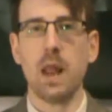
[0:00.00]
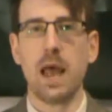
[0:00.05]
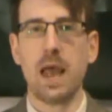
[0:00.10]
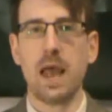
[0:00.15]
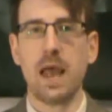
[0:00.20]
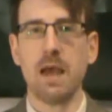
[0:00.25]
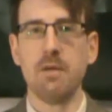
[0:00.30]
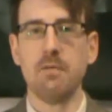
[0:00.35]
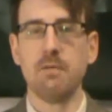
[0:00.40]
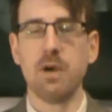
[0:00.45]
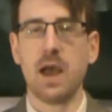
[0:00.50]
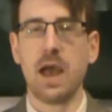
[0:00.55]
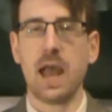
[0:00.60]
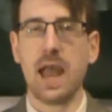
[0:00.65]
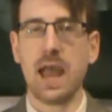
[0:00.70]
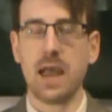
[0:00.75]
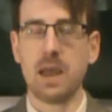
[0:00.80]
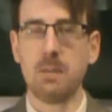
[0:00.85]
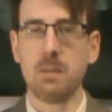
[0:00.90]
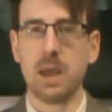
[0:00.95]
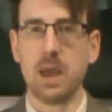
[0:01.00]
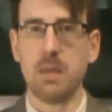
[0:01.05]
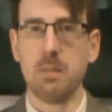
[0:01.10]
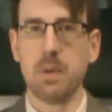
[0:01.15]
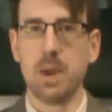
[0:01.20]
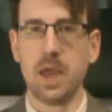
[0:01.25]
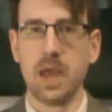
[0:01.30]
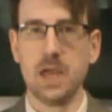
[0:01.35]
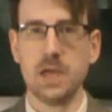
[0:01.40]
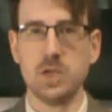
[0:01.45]
have Hangman
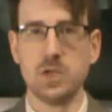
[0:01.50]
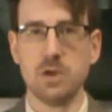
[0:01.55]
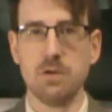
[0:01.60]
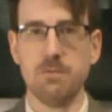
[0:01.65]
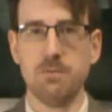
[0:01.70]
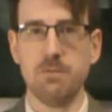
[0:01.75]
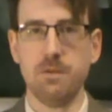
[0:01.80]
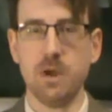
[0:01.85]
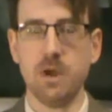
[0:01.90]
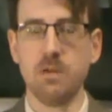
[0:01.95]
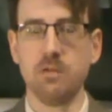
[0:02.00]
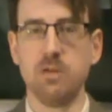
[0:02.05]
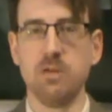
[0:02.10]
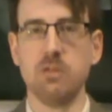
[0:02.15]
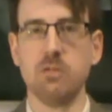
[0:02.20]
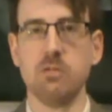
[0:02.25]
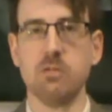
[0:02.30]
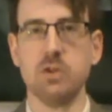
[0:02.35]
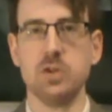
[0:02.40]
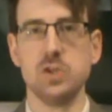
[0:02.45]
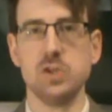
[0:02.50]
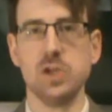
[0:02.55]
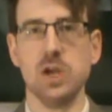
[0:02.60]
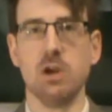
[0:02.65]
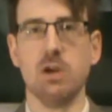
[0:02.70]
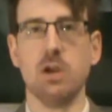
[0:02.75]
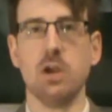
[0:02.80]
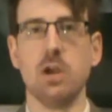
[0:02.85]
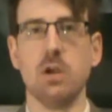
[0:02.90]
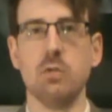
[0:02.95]
Page versus Chris
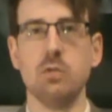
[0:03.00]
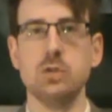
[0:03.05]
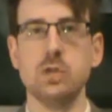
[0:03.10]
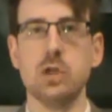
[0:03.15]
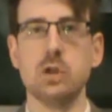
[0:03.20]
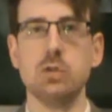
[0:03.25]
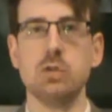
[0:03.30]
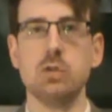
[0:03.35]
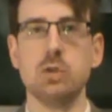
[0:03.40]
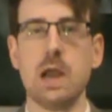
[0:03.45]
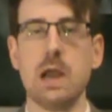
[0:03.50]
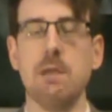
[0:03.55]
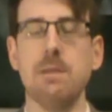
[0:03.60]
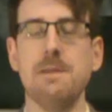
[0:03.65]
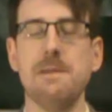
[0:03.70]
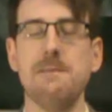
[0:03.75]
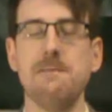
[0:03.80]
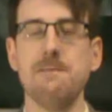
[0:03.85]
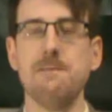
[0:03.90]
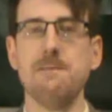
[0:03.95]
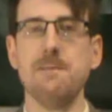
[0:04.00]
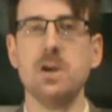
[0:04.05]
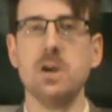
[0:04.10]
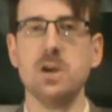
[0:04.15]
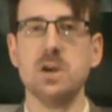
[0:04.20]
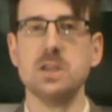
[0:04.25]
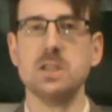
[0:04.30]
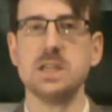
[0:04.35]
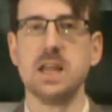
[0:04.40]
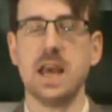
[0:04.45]
Jericho to crown the
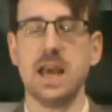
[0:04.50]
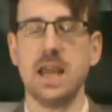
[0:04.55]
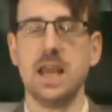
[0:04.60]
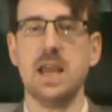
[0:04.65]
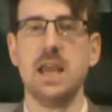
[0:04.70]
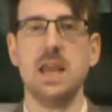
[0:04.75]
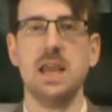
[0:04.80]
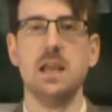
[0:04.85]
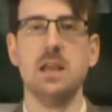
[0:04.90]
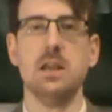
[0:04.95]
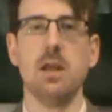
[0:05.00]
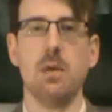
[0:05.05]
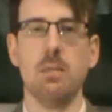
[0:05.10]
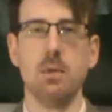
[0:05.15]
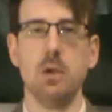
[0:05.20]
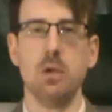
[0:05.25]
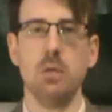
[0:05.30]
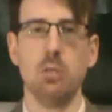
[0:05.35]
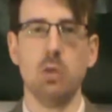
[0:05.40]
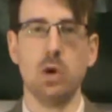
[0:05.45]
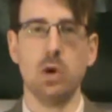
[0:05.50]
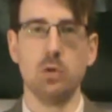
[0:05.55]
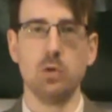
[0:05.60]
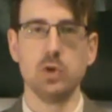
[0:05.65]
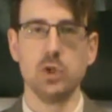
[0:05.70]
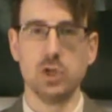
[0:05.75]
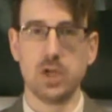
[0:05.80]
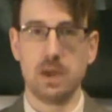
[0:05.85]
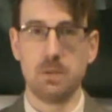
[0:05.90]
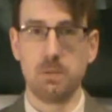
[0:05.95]
first AEW
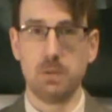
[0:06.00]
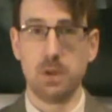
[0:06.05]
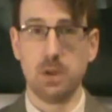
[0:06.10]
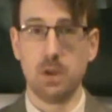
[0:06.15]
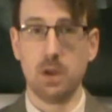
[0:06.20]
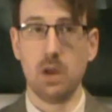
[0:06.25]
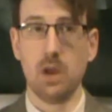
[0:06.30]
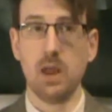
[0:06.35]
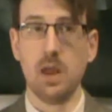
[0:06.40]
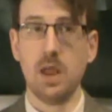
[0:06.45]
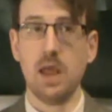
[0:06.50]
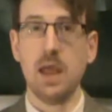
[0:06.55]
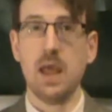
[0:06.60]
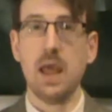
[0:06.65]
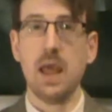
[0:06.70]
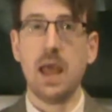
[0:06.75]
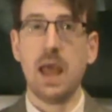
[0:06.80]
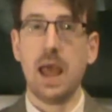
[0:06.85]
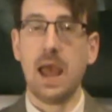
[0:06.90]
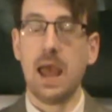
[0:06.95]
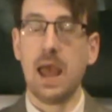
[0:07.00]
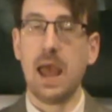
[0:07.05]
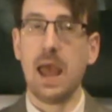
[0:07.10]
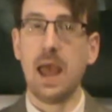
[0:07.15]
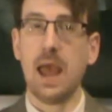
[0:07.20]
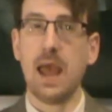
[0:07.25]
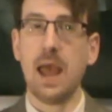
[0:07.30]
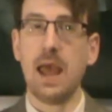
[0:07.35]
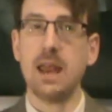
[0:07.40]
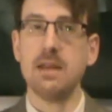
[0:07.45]
World Champion.
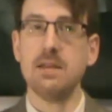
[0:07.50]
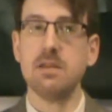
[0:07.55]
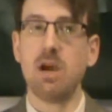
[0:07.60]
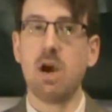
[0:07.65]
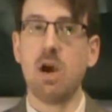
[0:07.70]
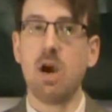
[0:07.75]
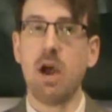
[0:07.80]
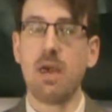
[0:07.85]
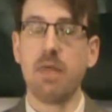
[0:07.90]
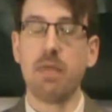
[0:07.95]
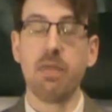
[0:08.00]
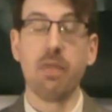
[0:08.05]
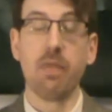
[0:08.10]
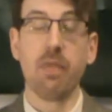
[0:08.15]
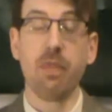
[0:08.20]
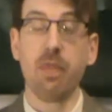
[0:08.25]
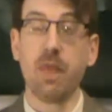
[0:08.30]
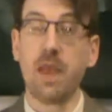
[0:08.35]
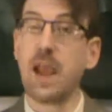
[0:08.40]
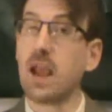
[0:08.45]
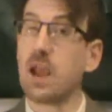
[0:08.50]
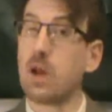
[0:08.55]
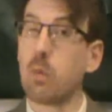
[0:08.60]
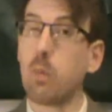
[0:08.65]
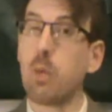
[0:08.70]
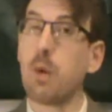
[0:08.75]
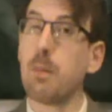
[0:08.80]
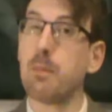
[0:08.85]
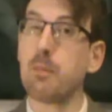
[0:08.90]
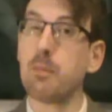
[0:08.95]
And I think
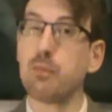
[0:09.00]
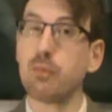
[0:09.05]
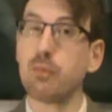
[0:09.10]
we're